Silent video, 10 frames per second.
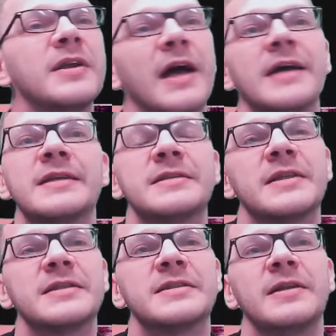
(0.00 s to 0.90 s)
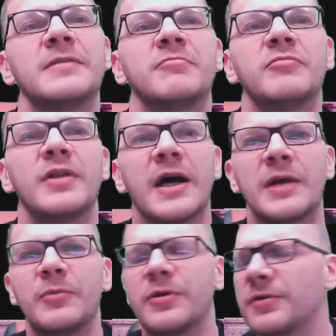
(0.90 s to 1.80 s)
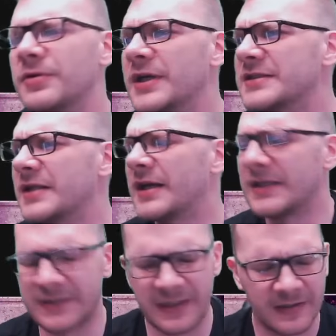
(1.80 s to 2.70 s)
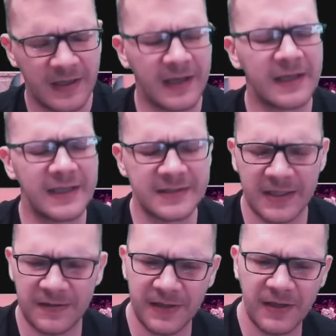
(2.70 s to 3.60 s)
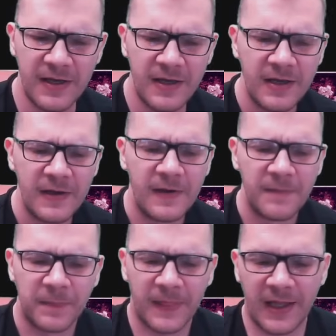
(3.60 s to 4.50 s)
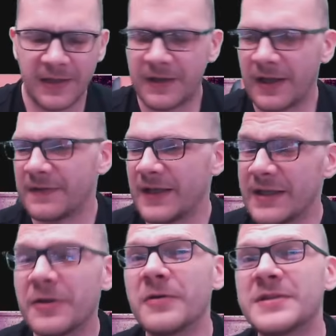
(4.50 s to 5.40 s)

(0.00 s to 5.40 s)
as necessarily reliable or good at as against, I think. And uh, that goes